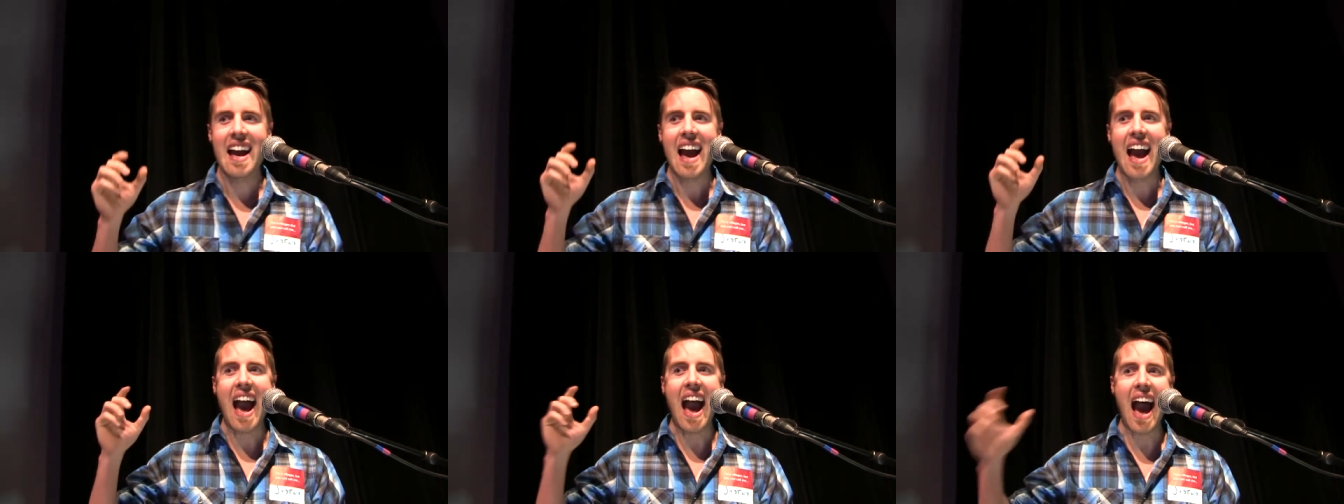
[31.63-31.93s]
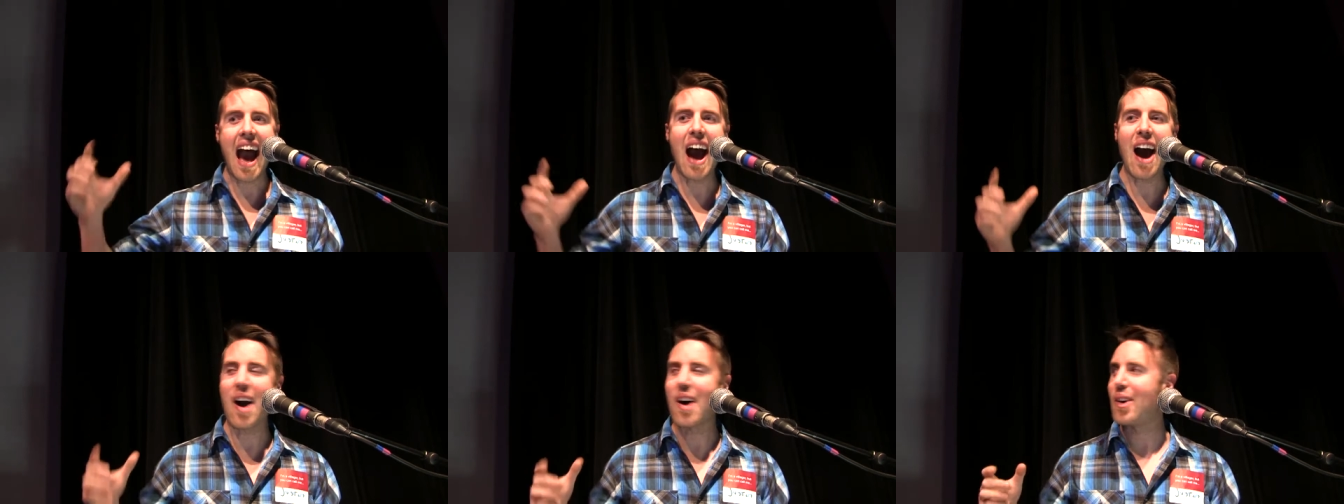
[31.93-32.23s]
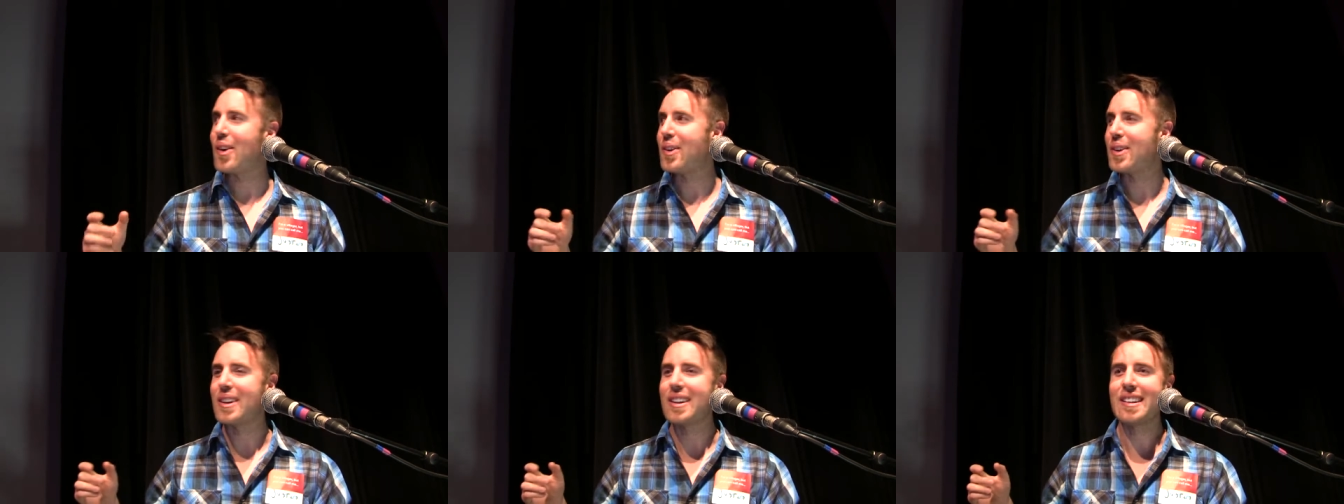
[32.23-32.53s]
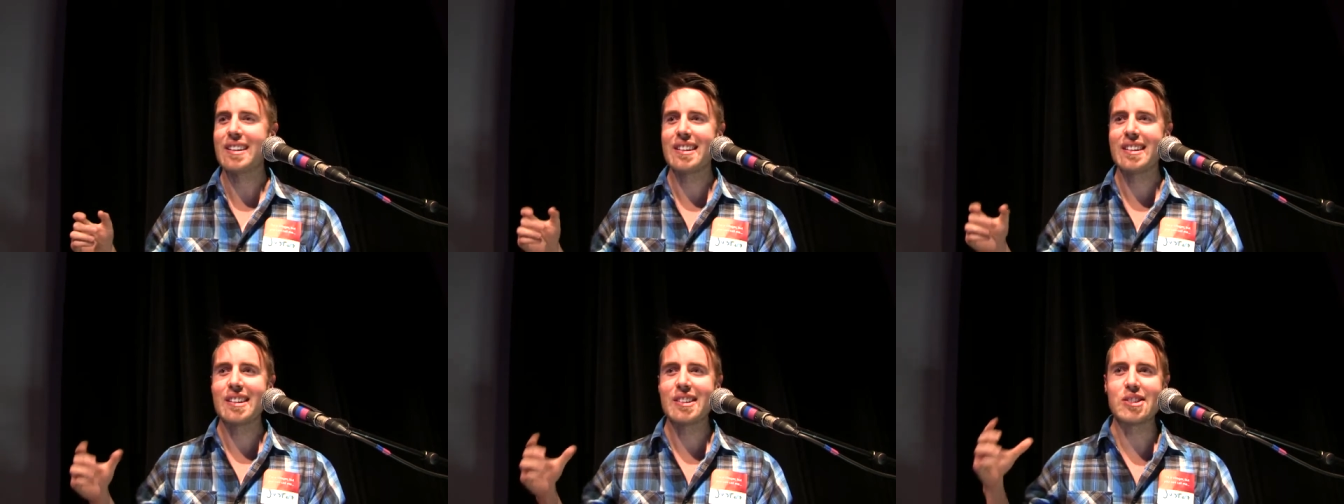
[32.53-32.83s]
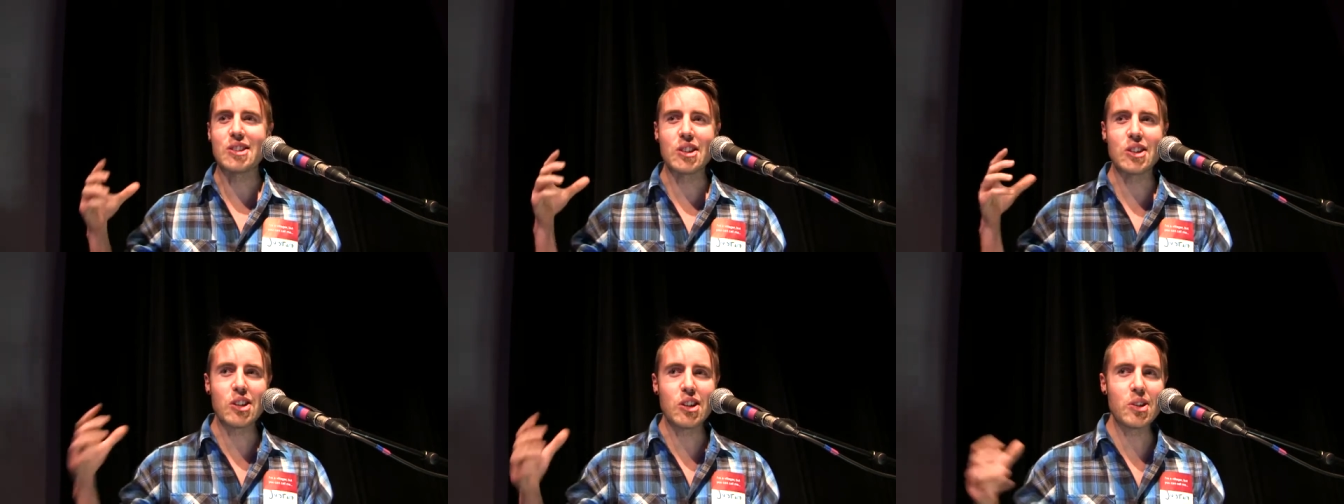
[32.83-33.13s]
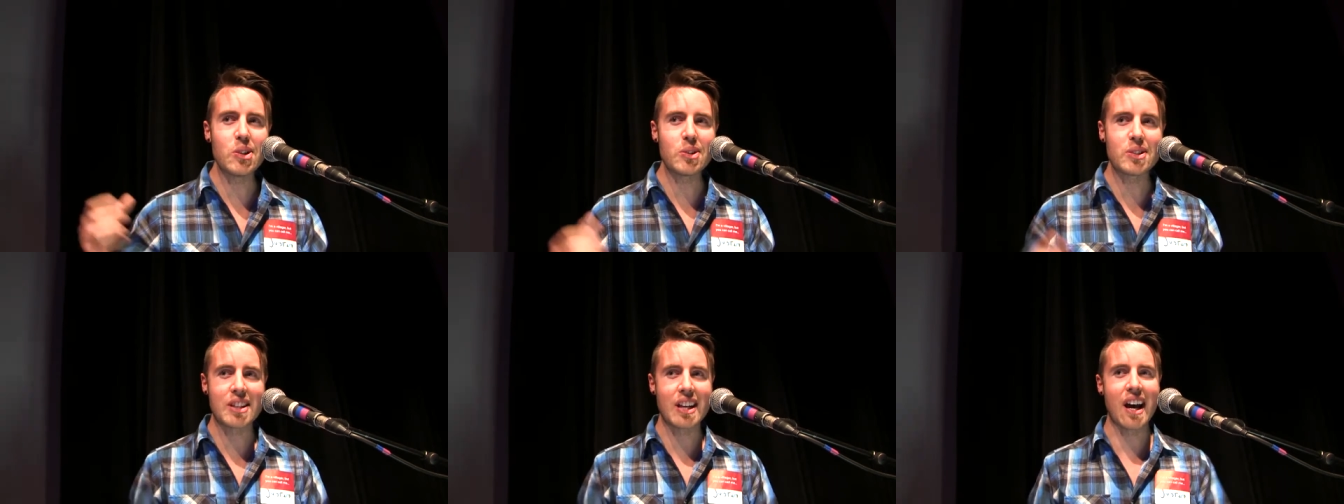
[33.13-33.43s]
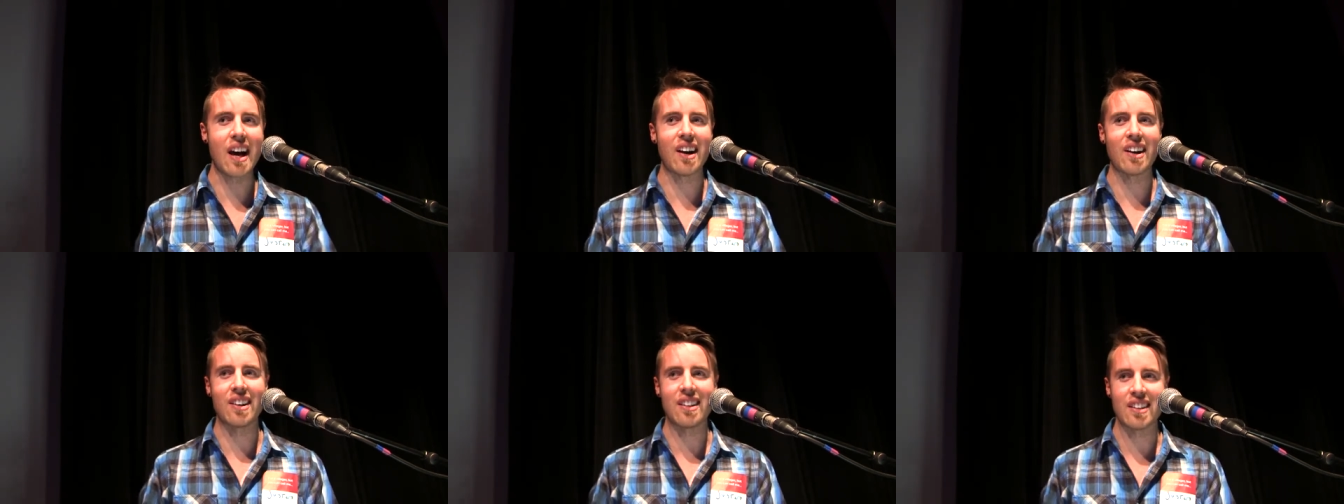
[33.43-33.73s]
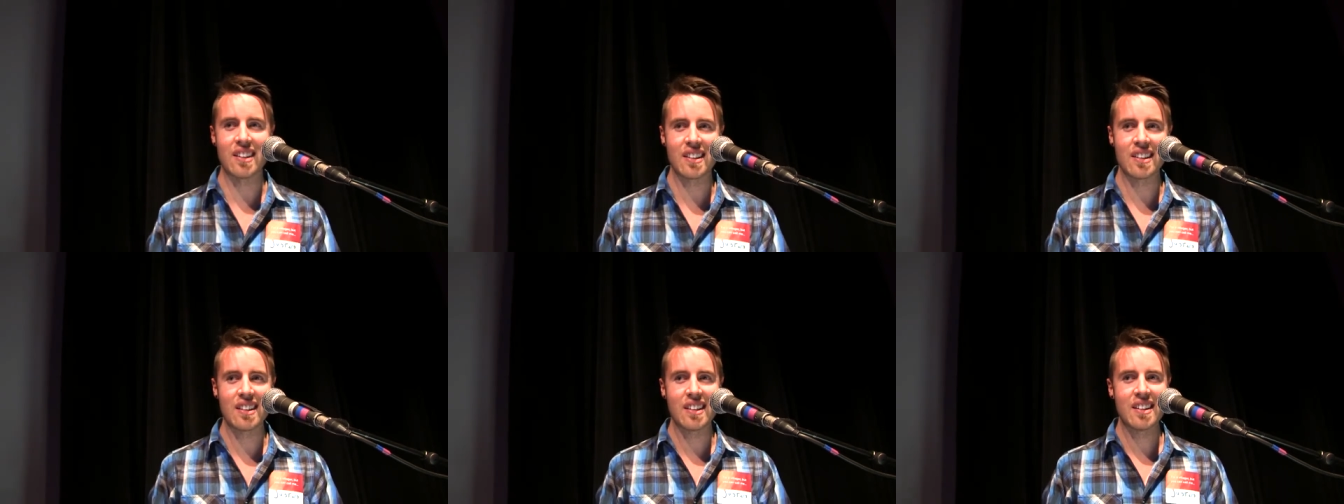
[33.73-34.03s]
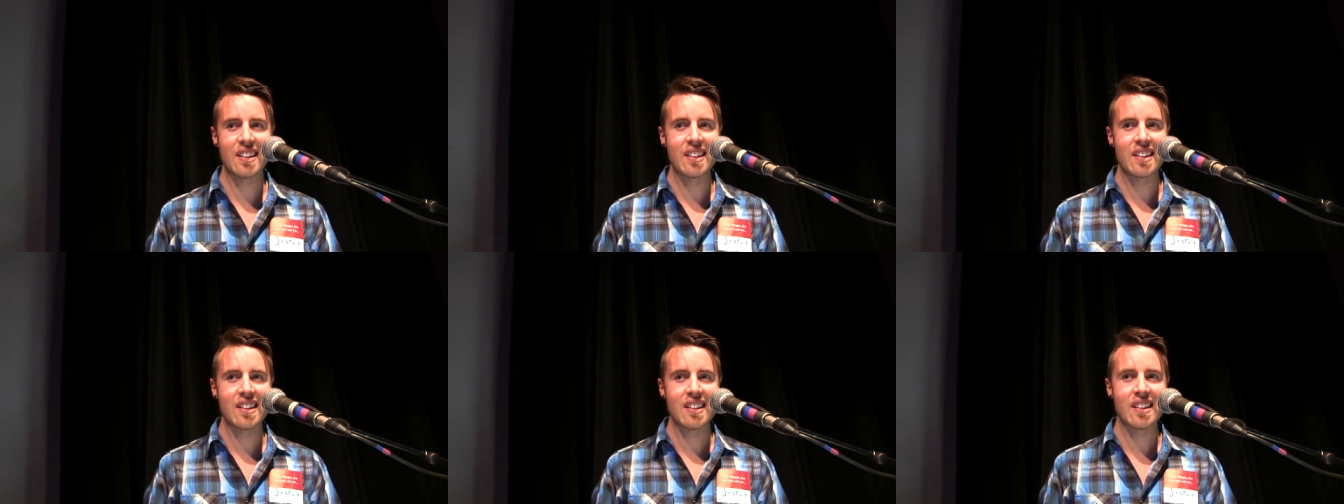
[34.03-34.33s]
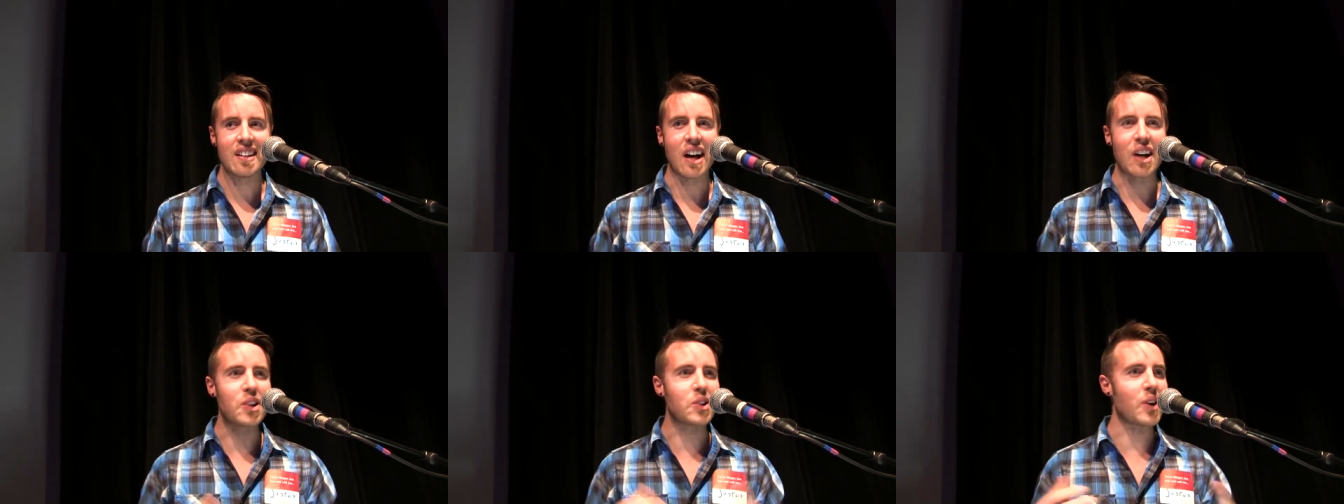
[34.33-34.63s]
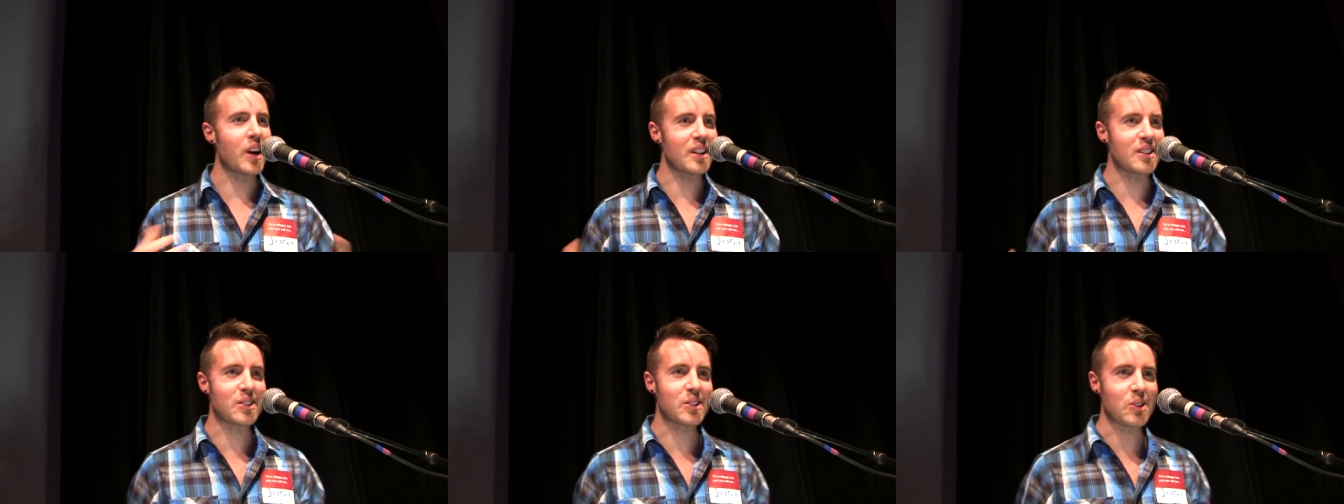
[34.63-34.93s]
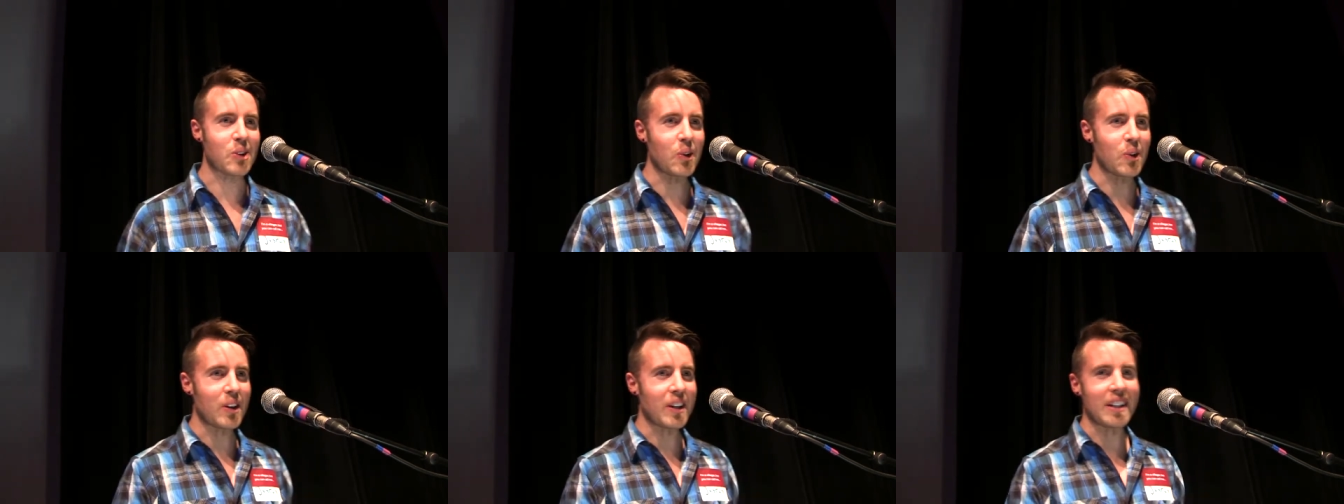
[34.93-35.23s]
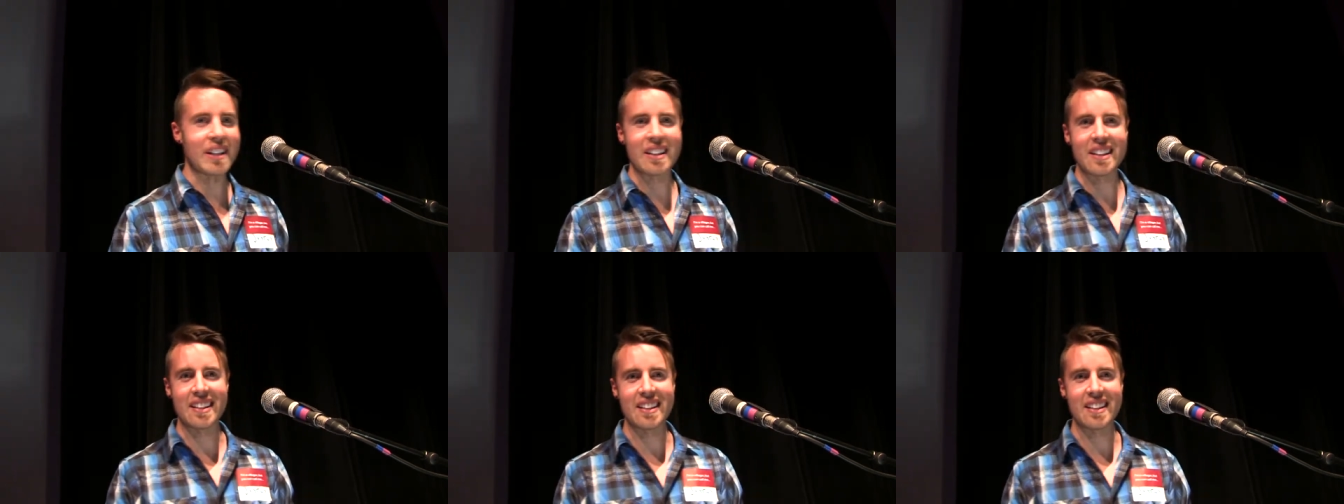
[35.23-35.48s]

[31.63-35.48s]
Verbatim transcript: how do you tell a great story?